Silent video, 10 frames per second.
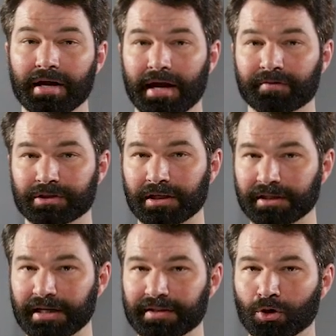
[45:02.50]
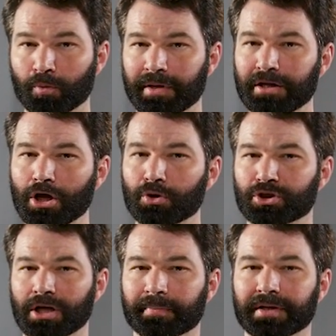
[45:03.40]
Evidently, there will be no
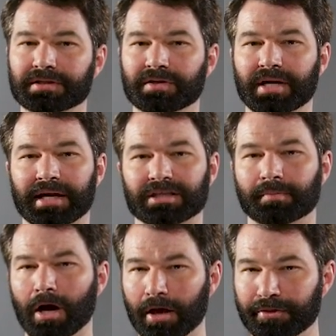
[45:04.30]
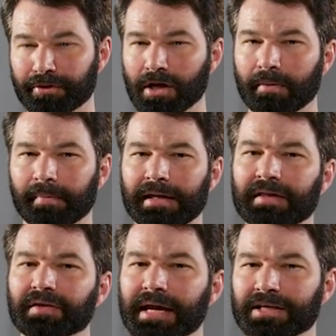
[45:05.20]
shipment in the next month,
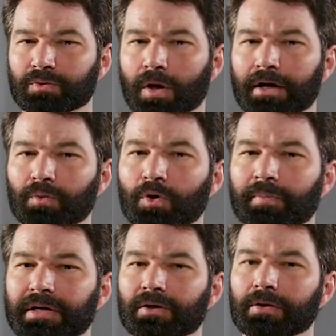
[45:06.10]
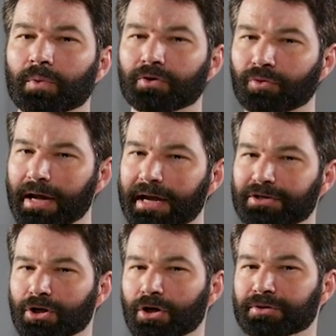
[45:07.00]
meaning the next one will be when Ray
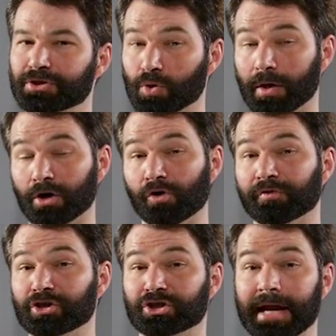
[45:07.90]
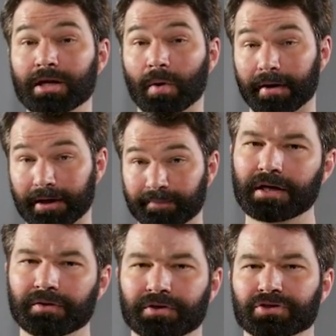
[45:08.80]
turns 12 in January.
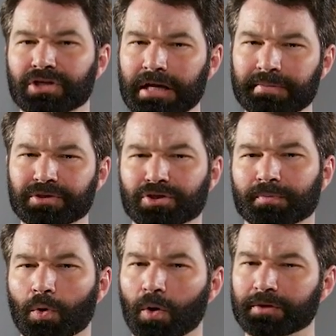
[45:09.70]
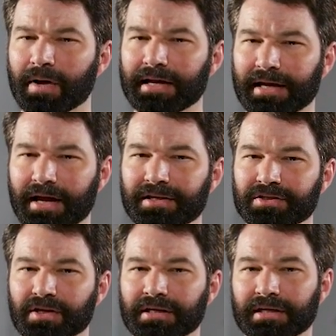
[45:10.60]
This seems to support my
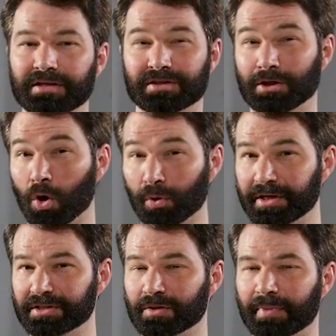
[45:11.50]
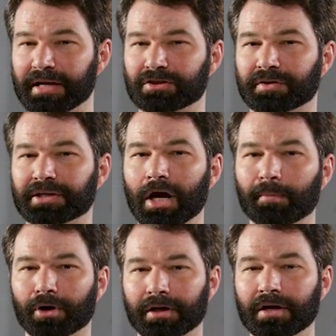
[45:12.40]
guess that he is the oldest based on the
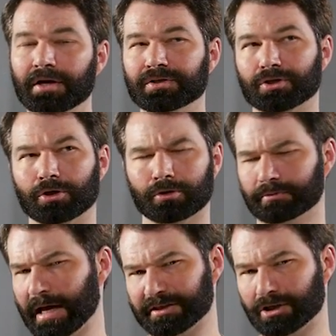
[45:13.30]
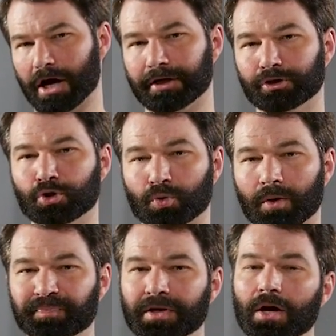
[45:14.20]
numbering, so that's not
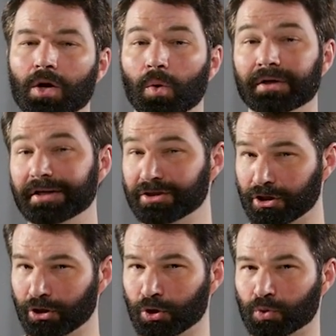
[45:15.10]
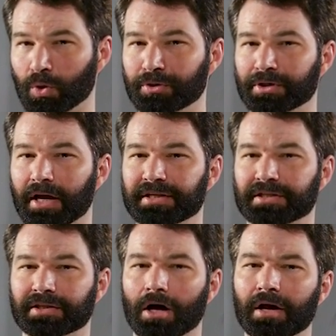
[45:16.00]
unusual. What is unusual to us
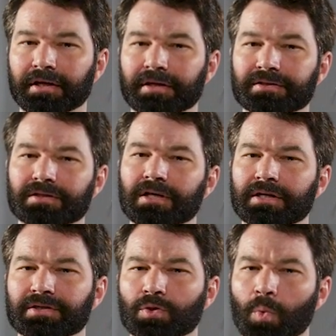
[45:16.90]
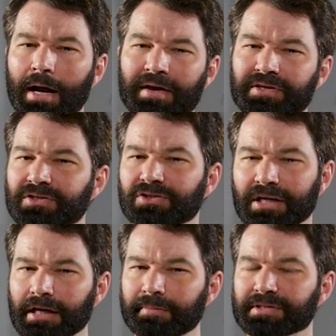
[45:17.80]
in the audience is the way this
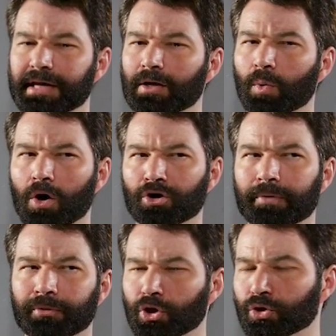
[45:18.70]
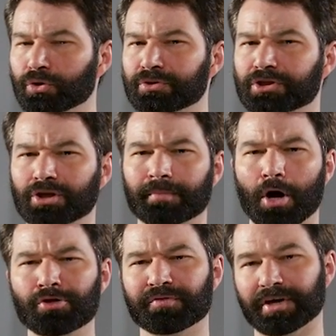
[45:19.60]
seems like welcome news to the
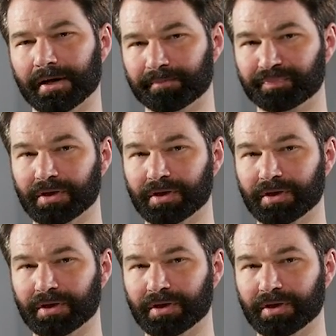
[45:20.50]
both of them.